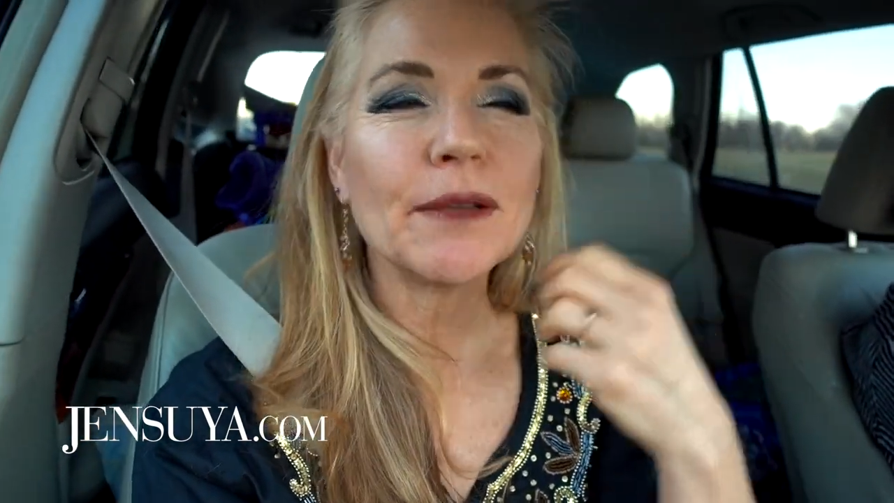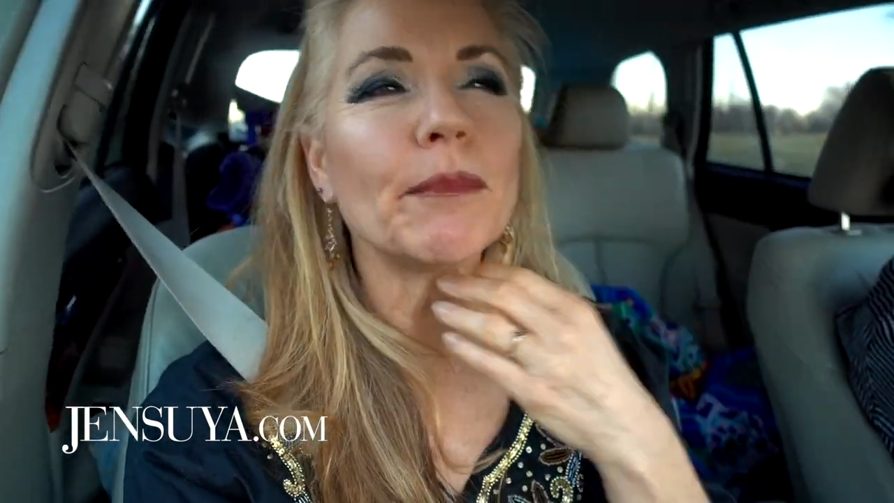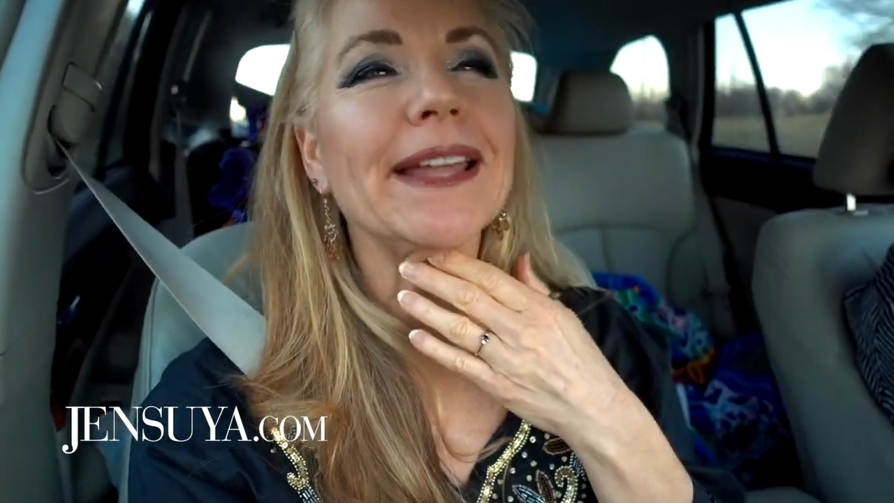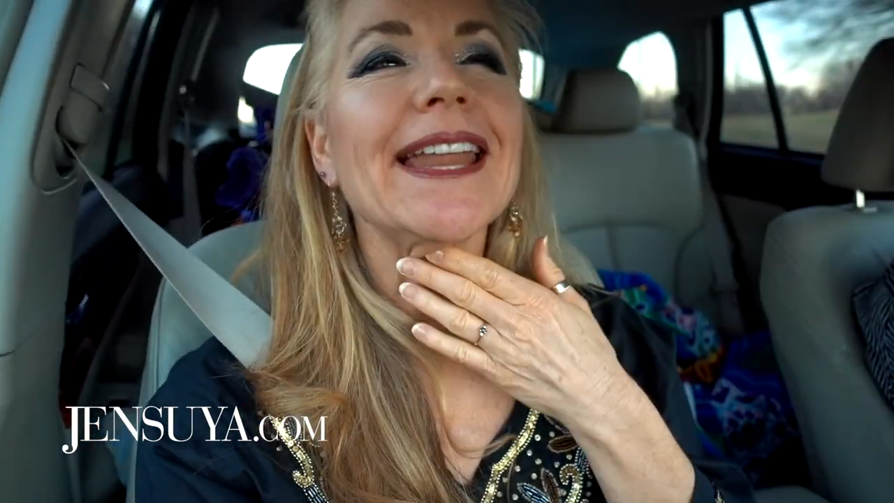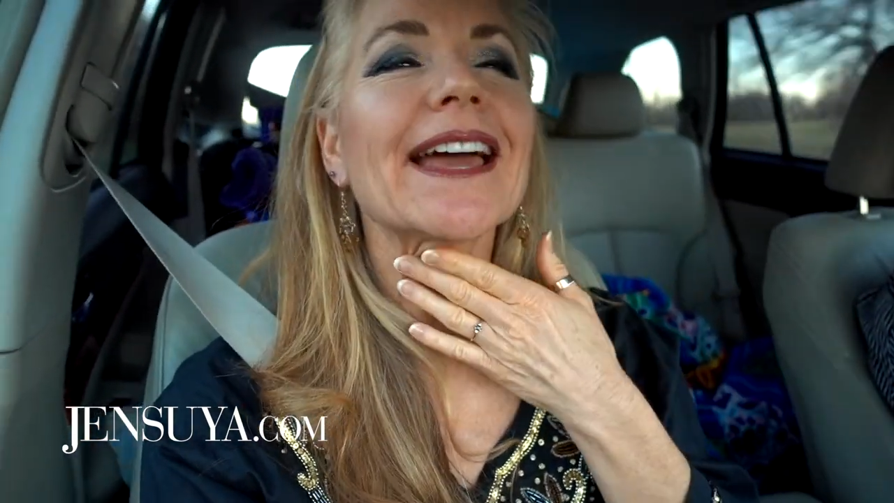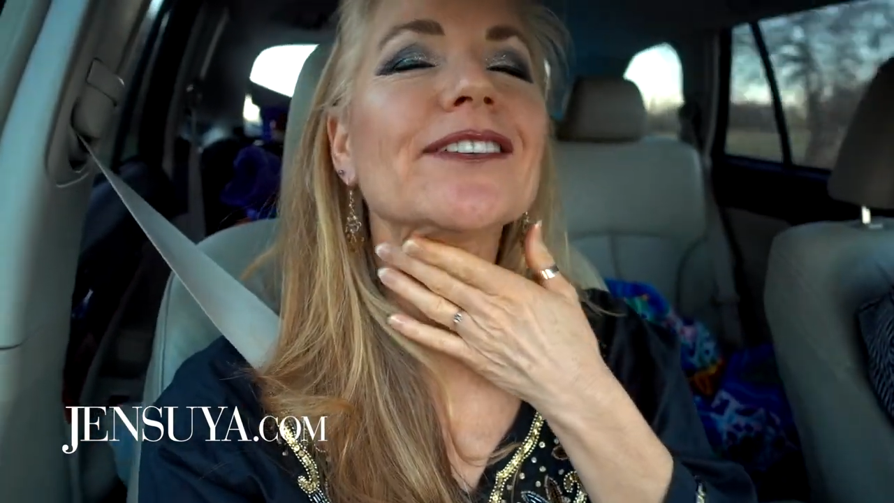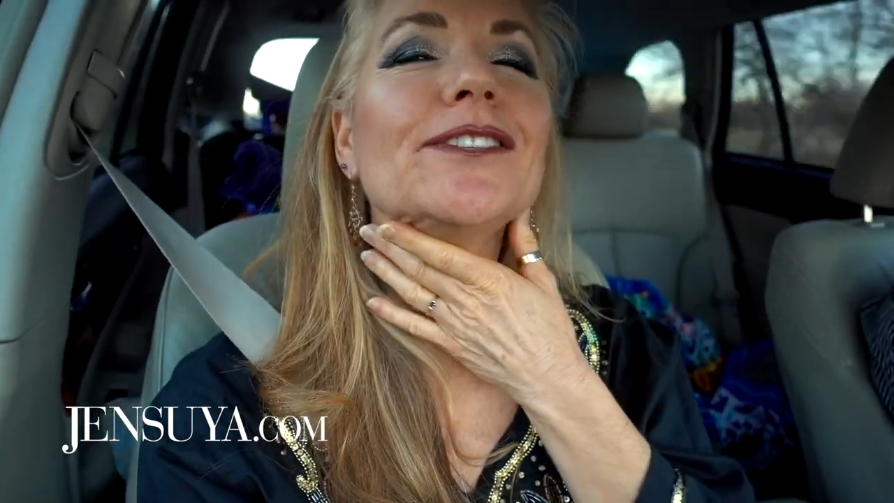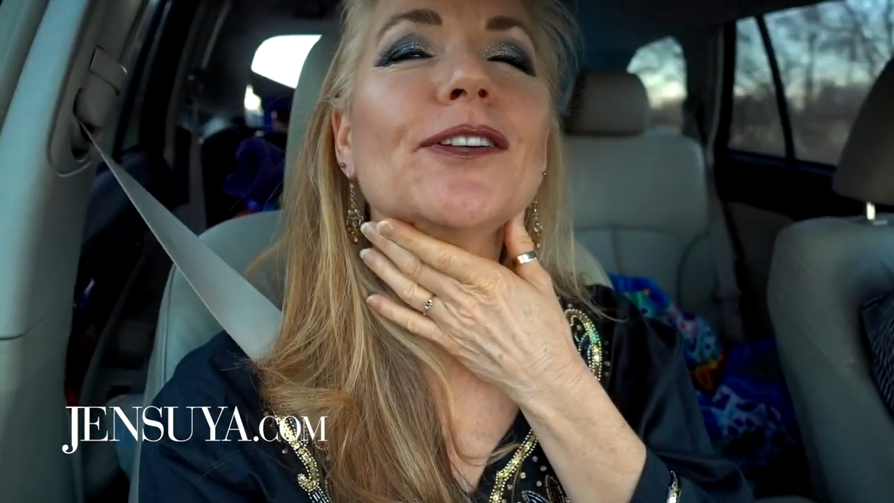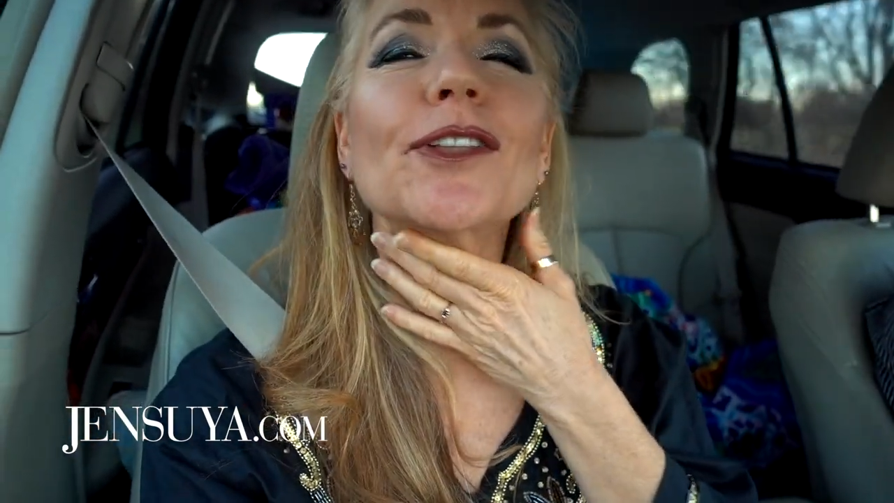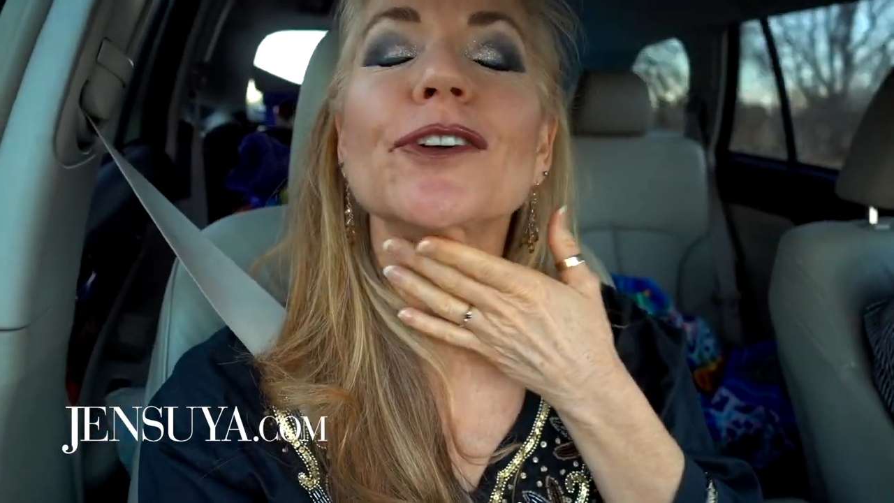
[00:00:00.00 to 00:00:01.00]
My neck
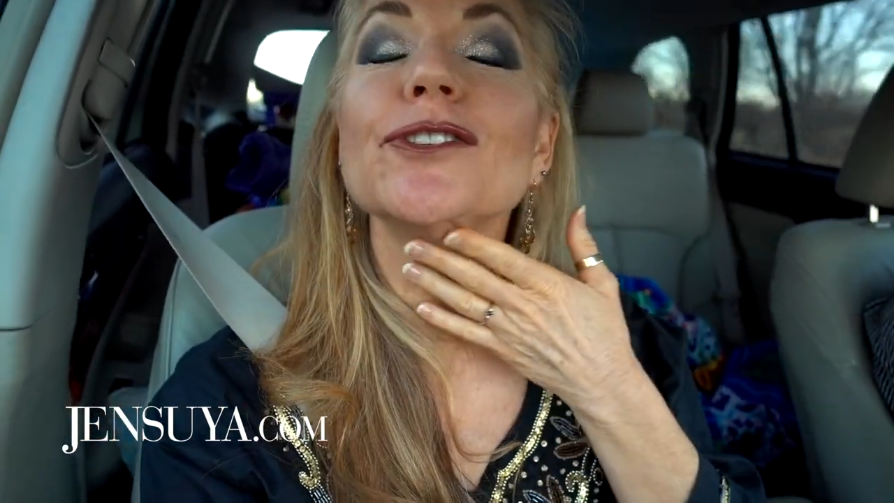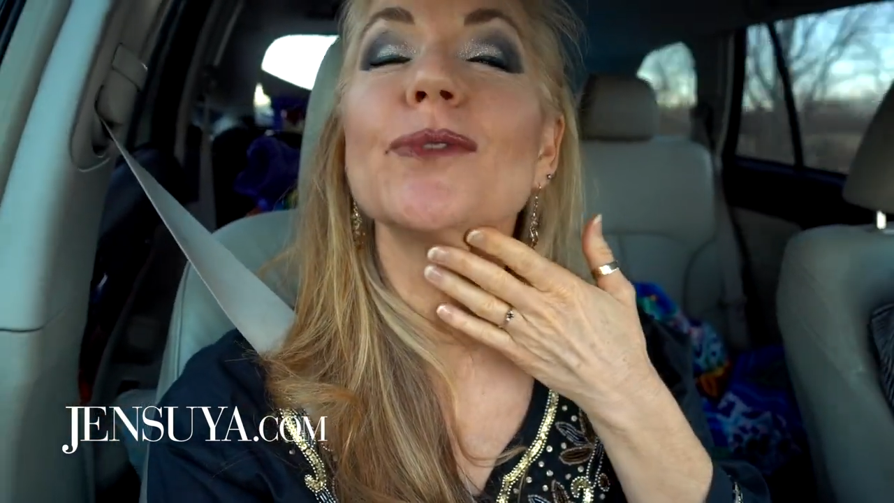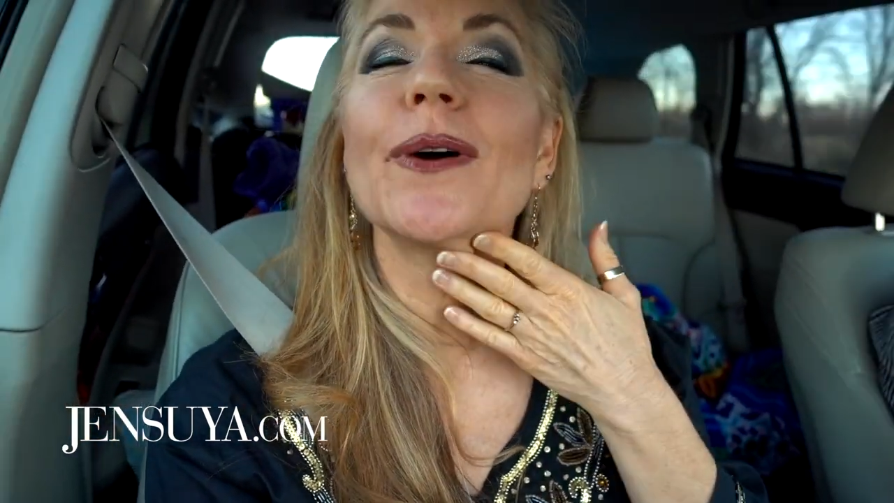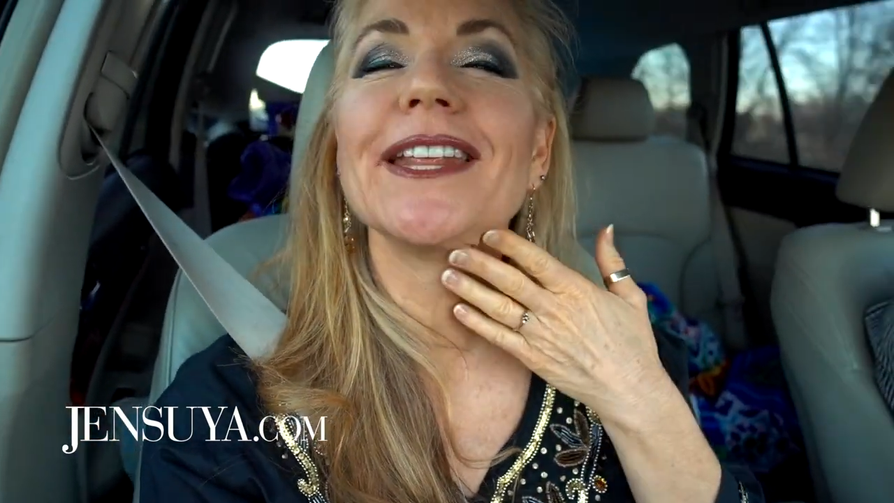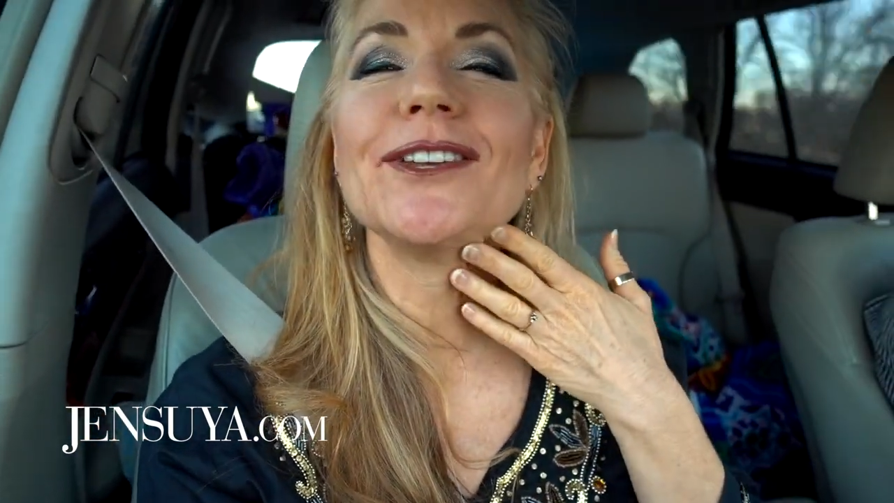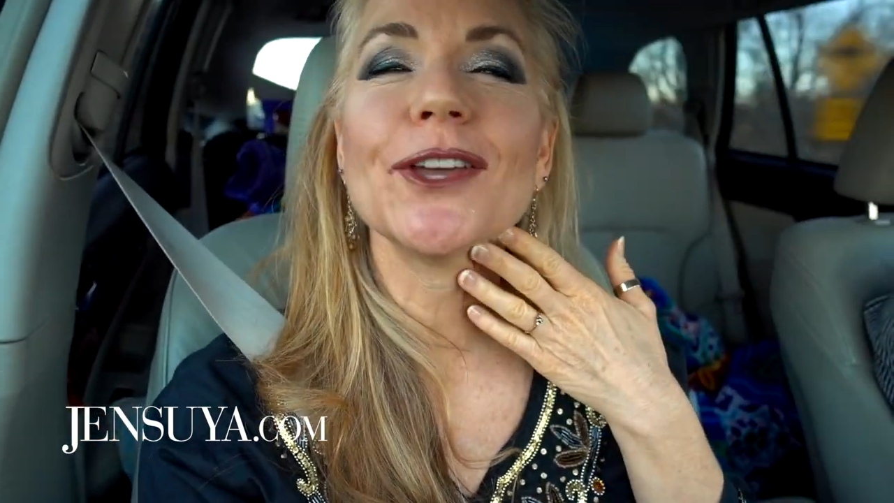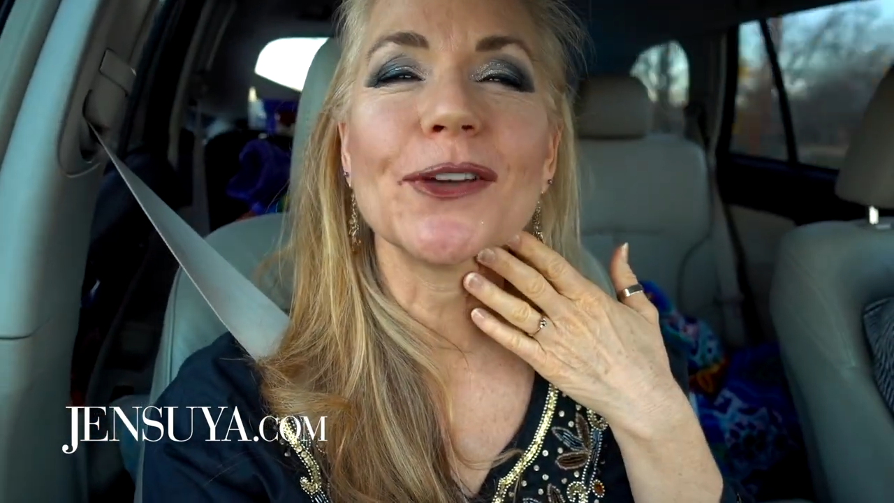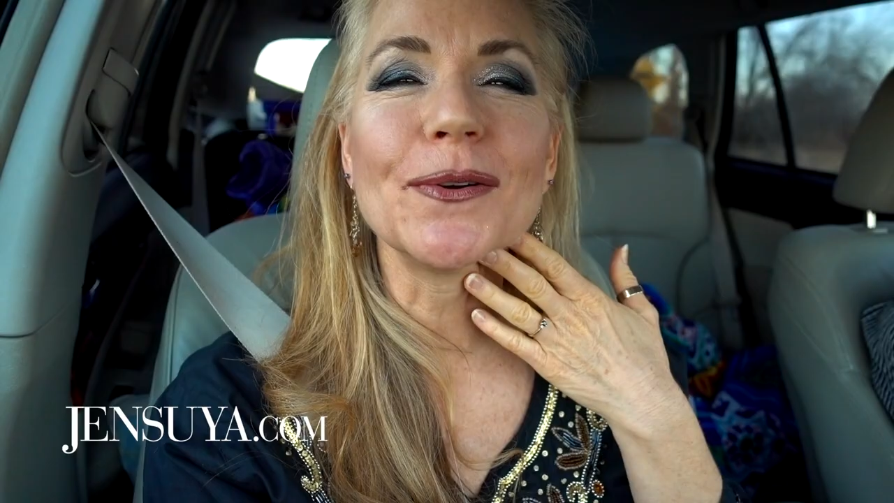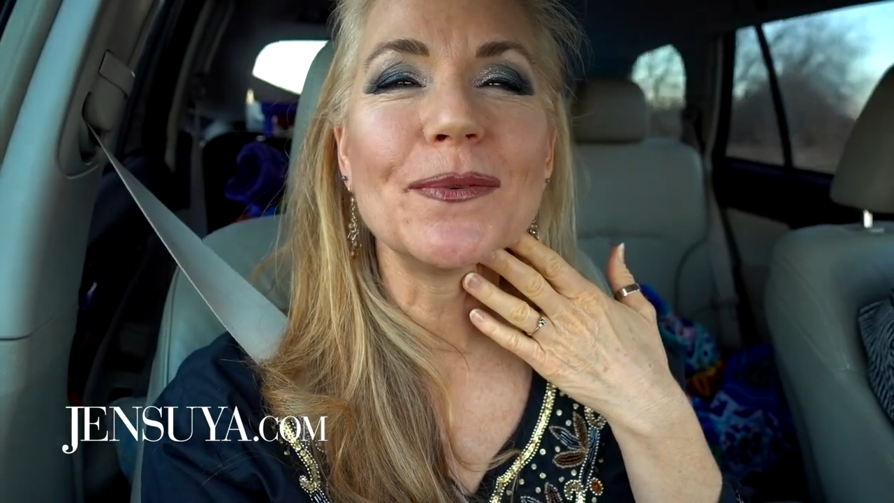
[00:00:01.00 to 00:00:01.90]
still looks 22.